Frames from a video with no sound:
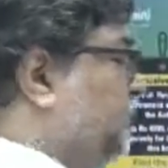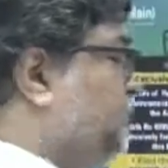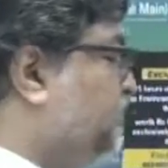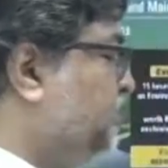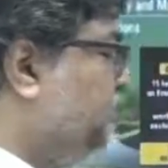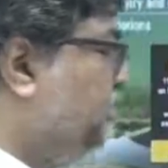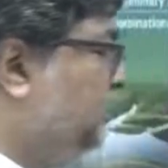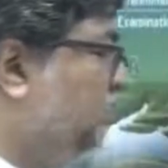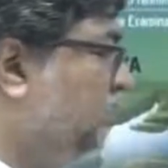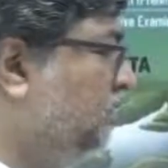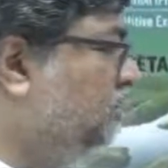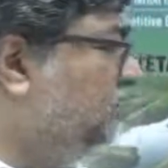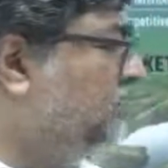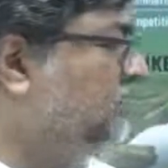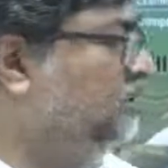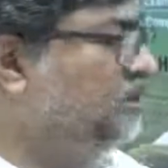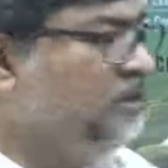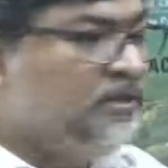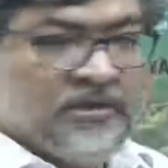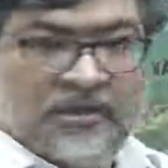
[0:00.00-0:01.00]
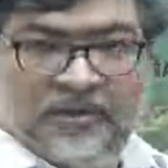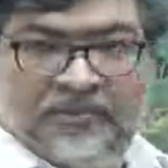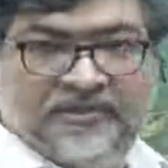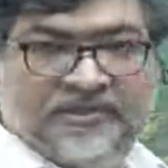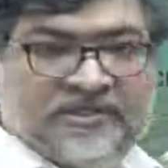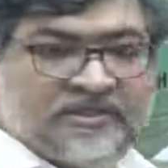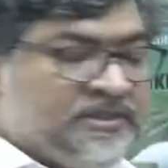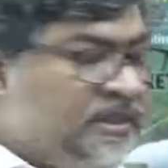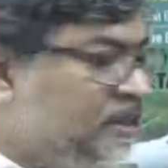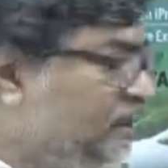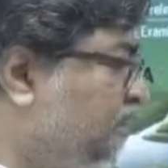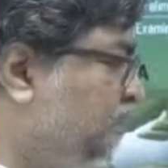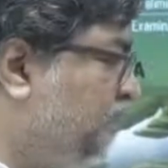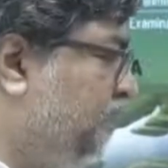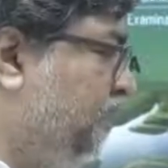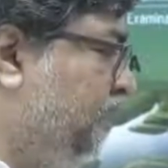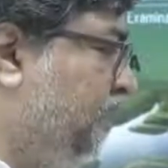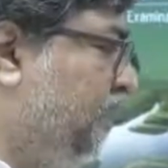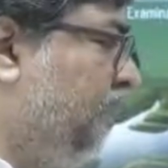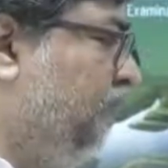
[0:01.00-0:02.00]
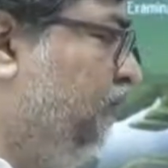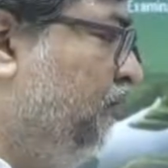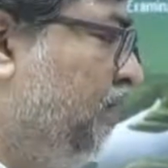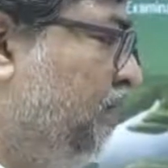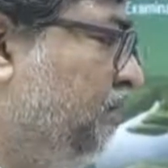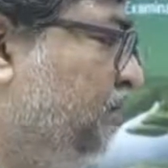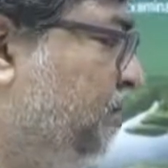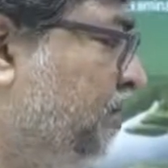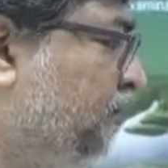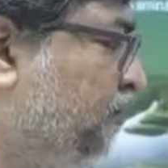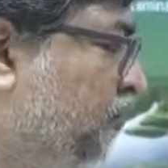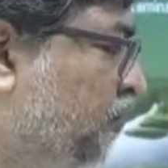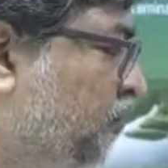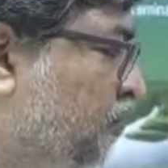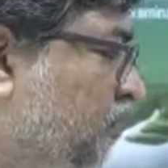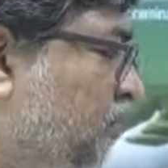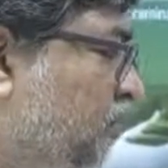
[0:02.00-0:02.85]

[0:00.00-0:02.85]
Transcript: here, which is correct, A 1, 3, 4,